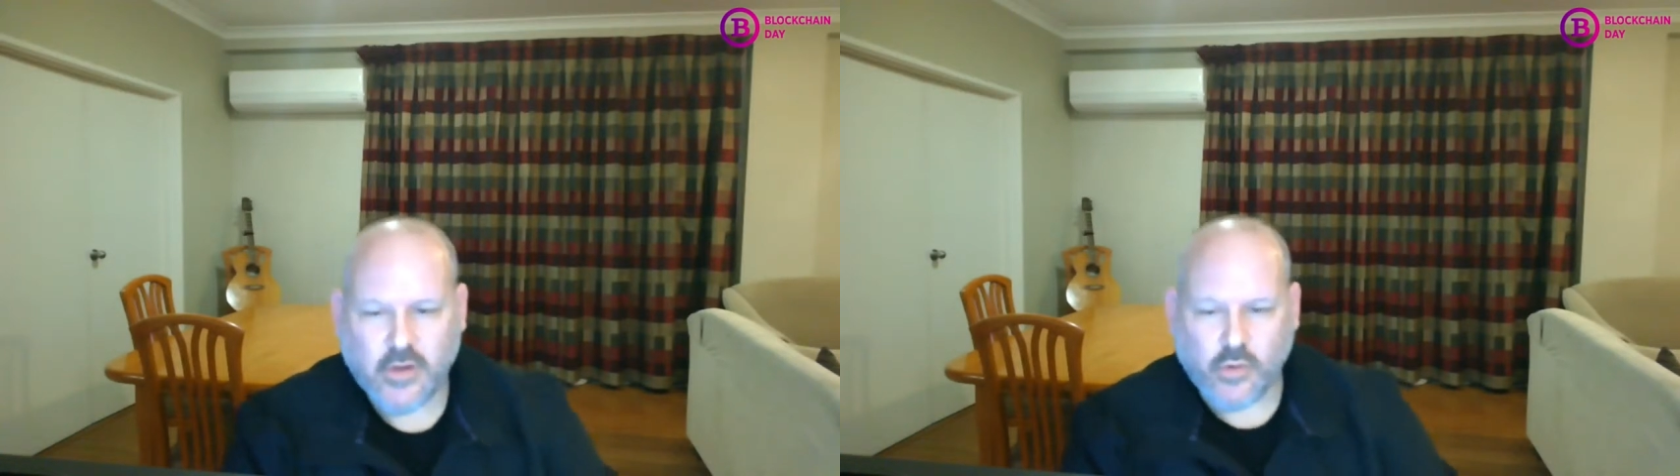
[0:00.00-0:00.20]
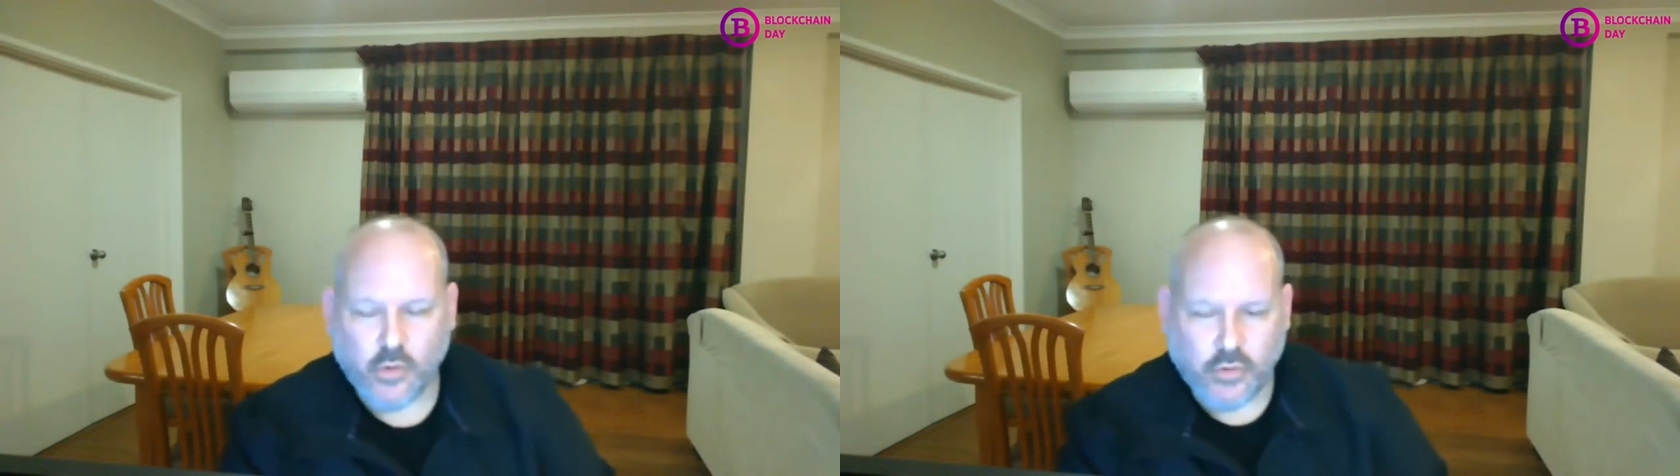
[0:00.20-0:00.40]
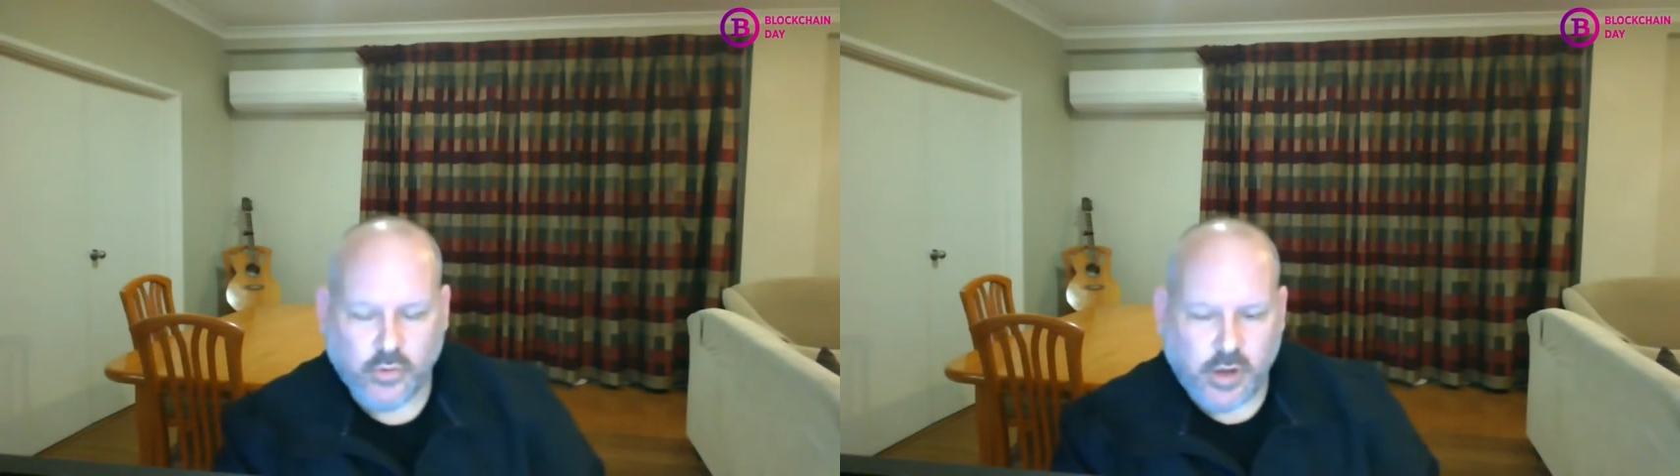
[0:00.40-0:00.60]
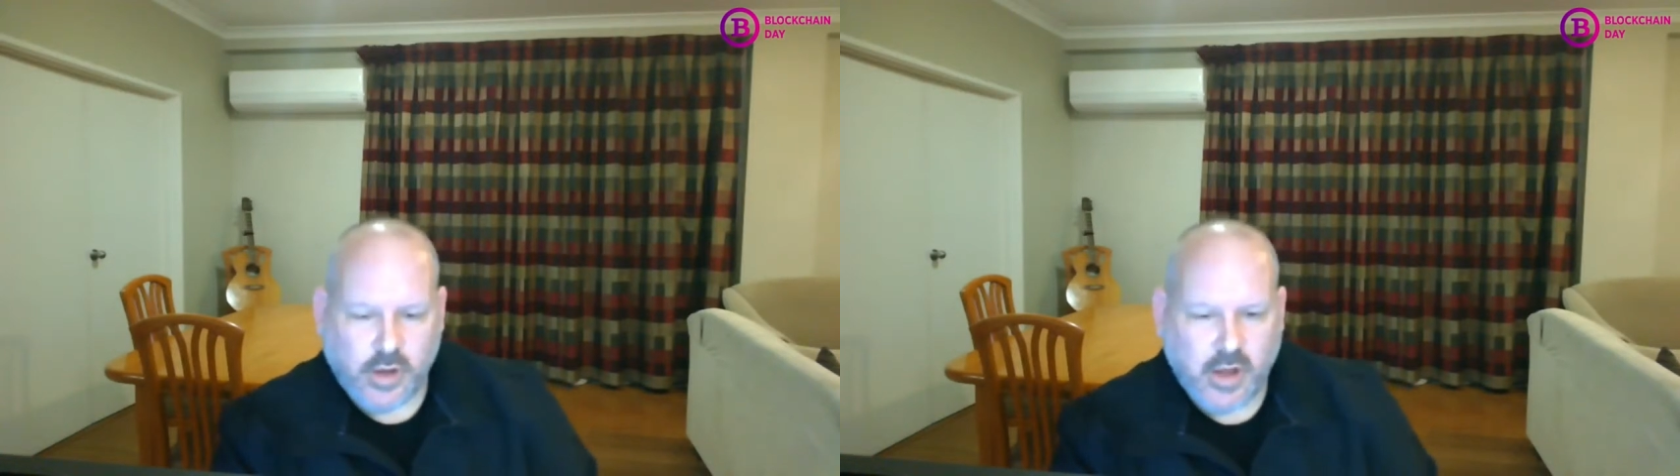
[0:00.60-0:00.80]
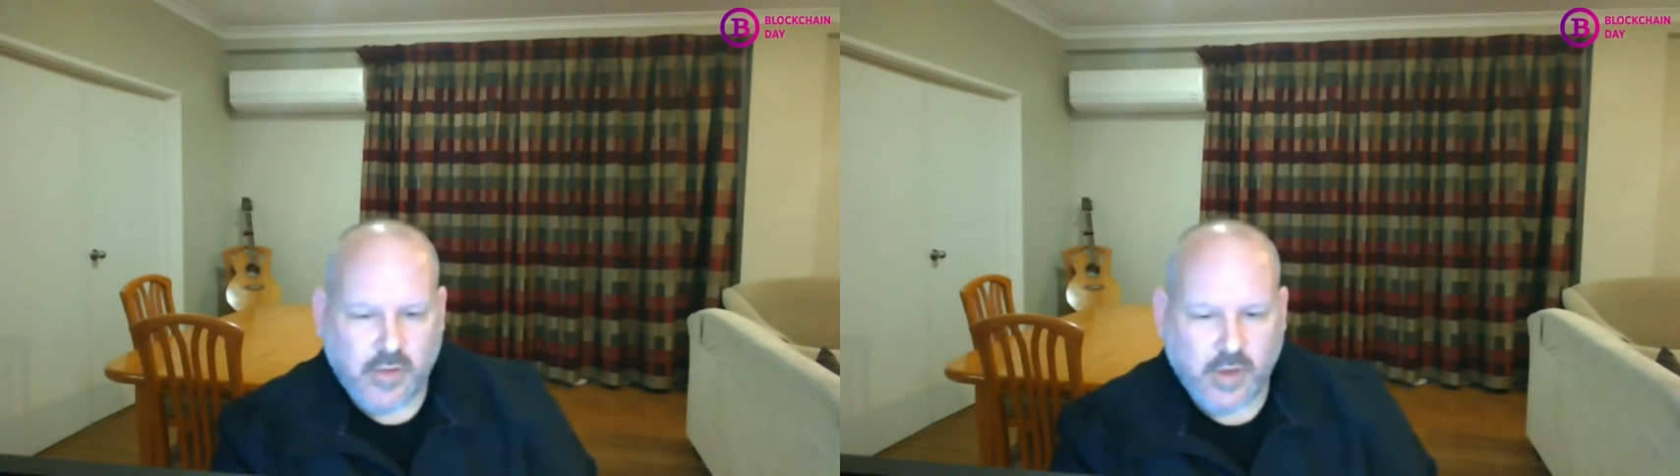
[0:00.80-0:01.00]
or do they
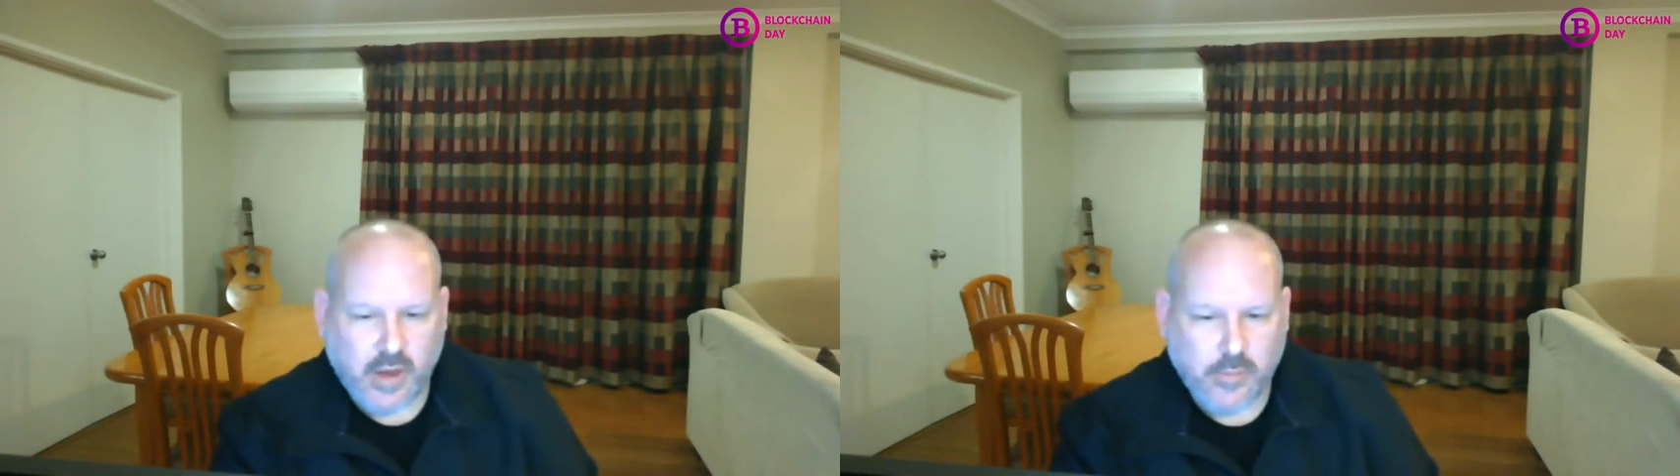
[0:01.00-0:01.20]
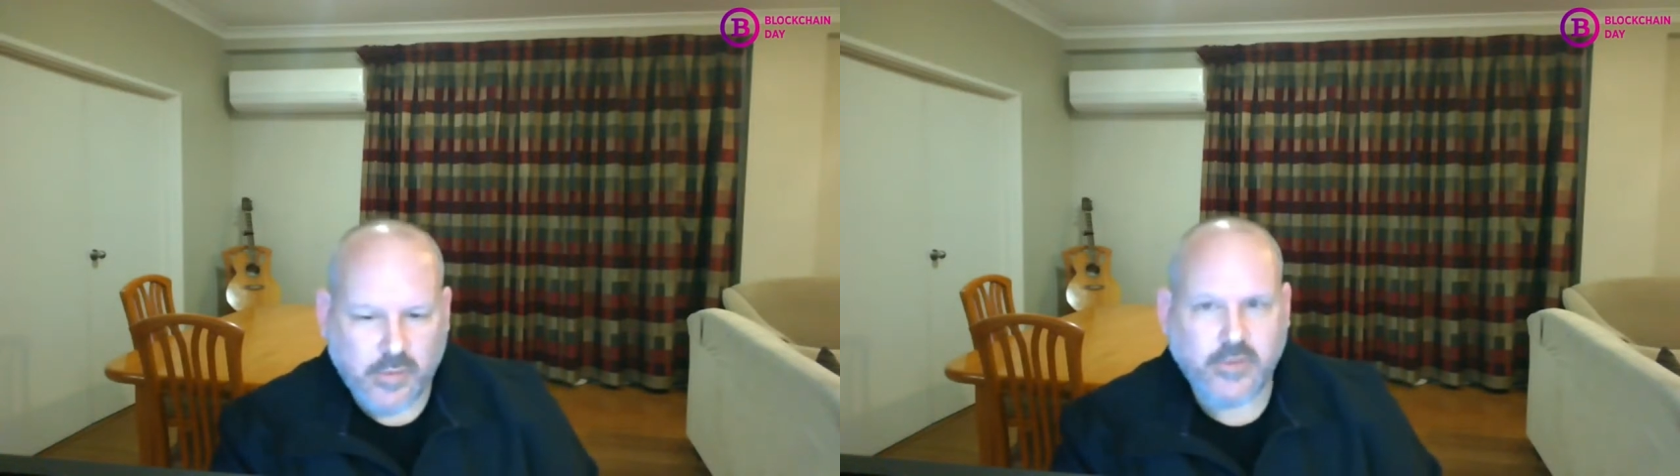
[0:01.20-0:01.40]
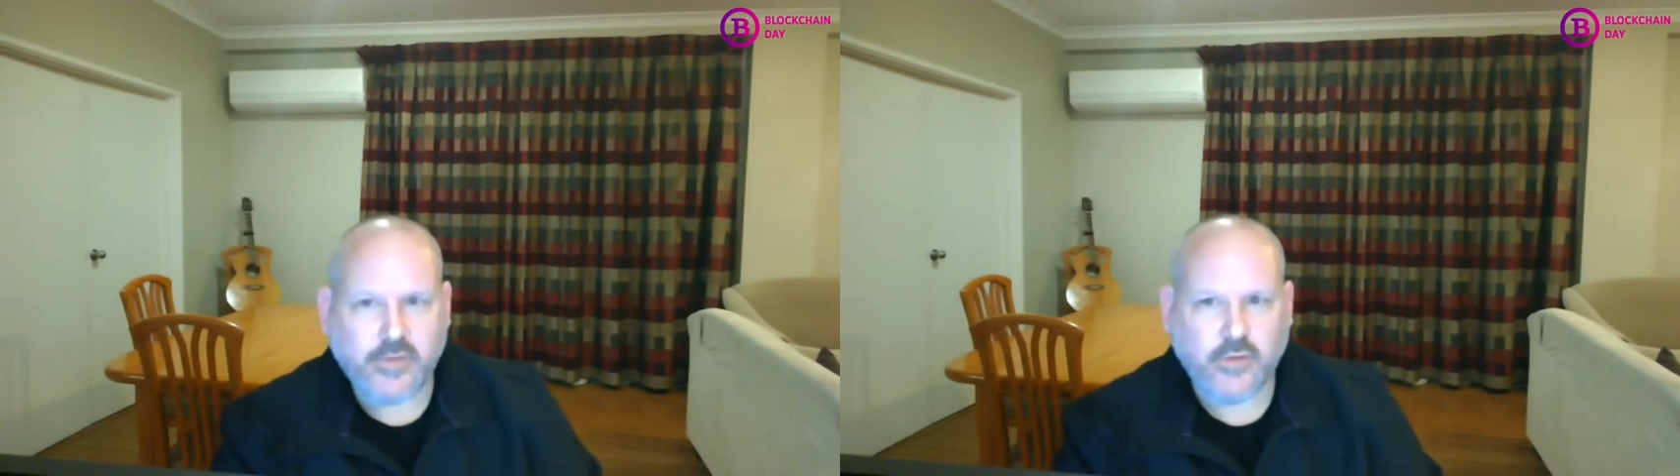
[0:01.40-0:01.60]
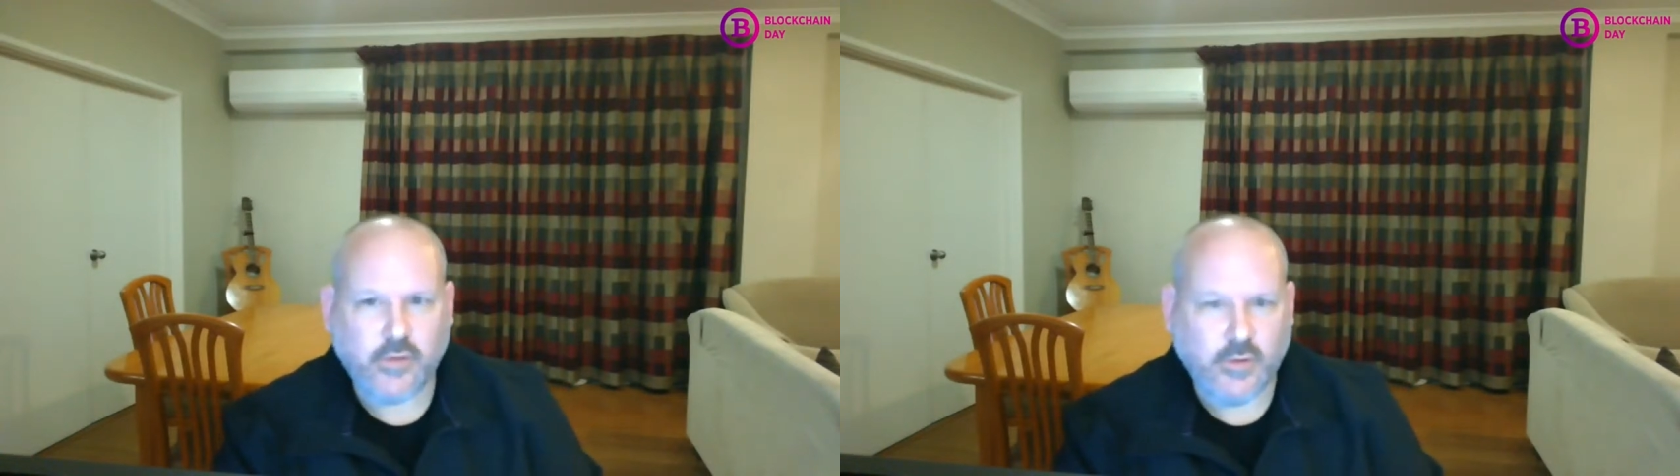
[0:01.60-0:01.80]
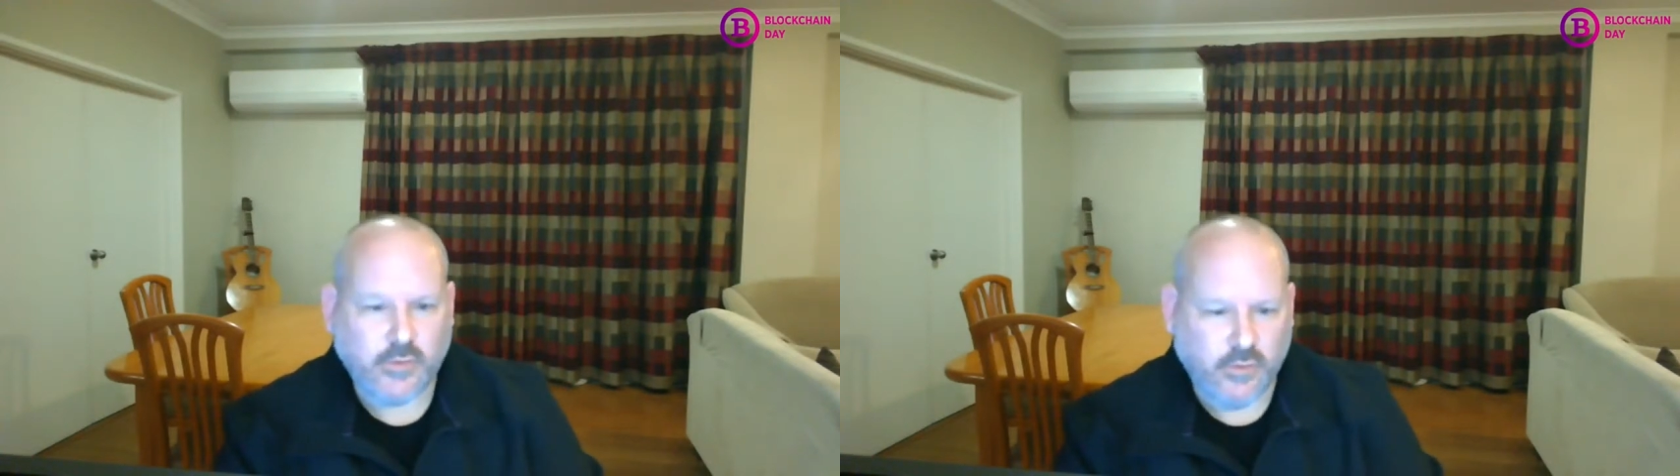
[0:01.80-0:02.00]
have a business to
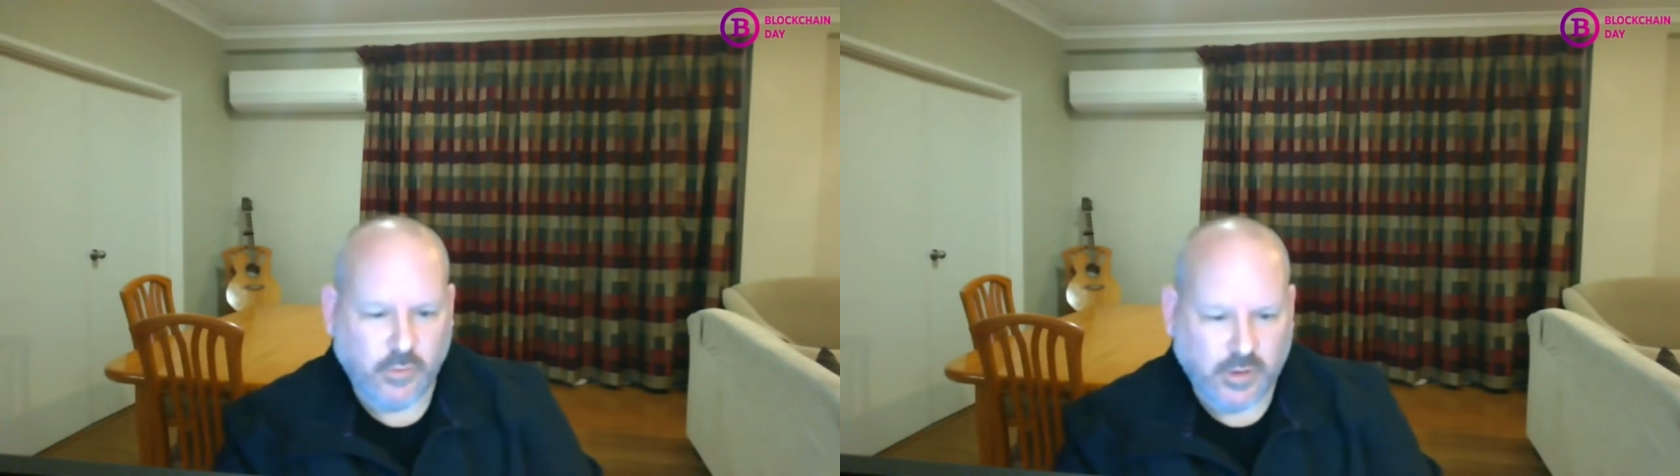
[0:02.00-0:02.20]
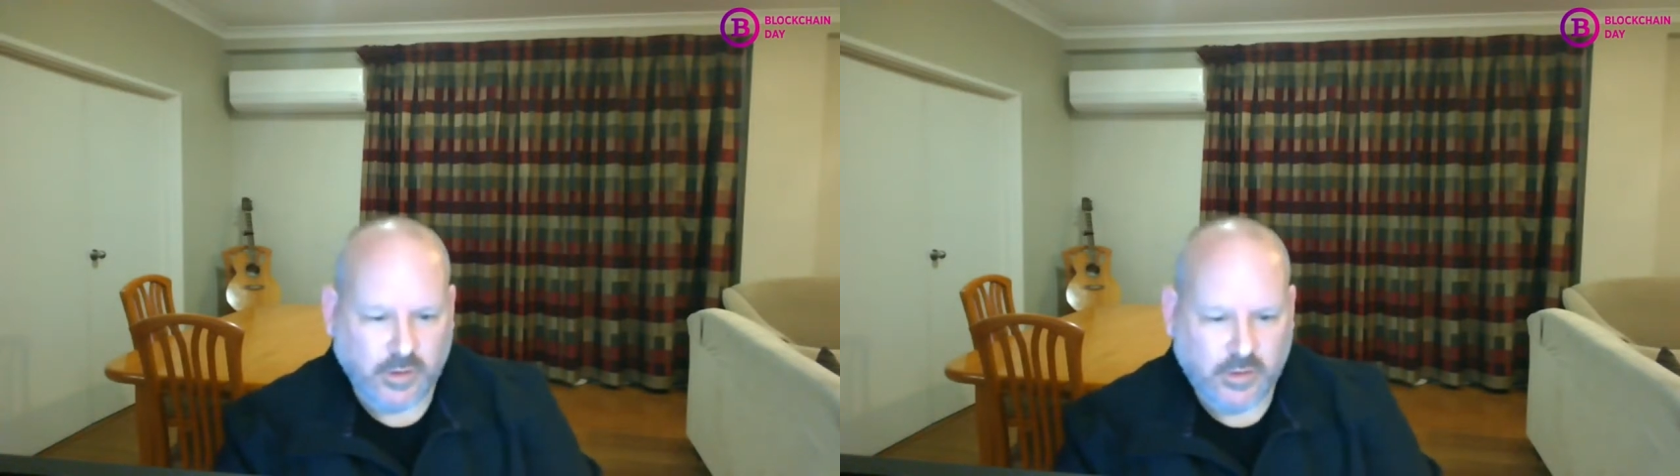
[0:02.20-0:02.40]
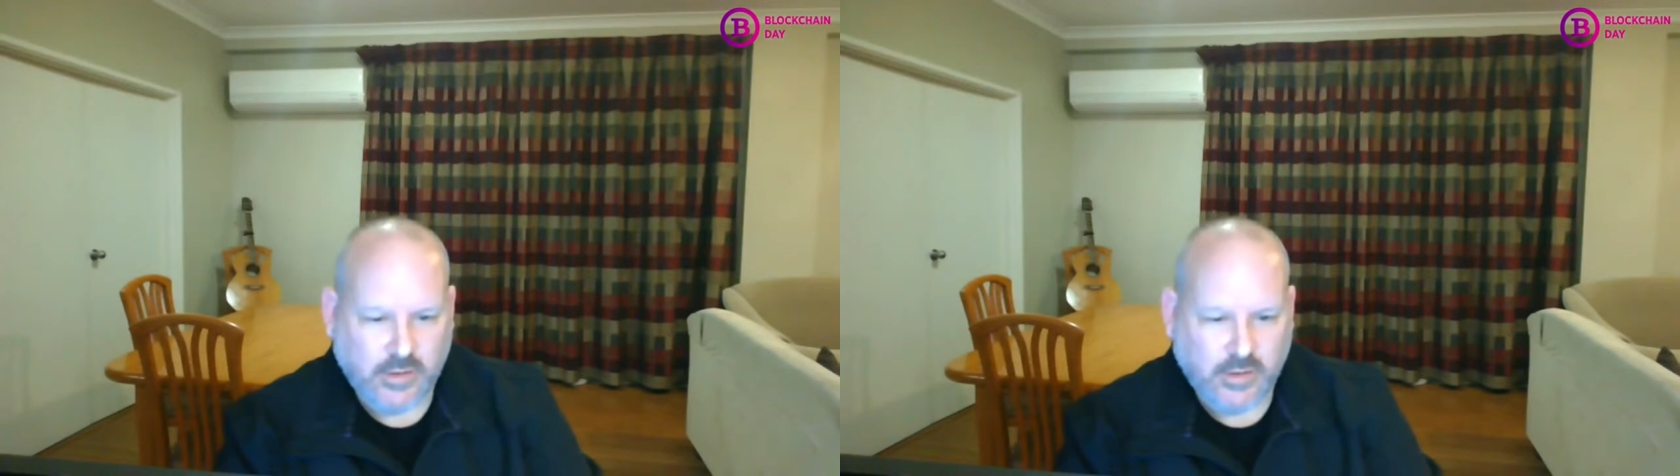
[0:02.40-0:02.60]
consumer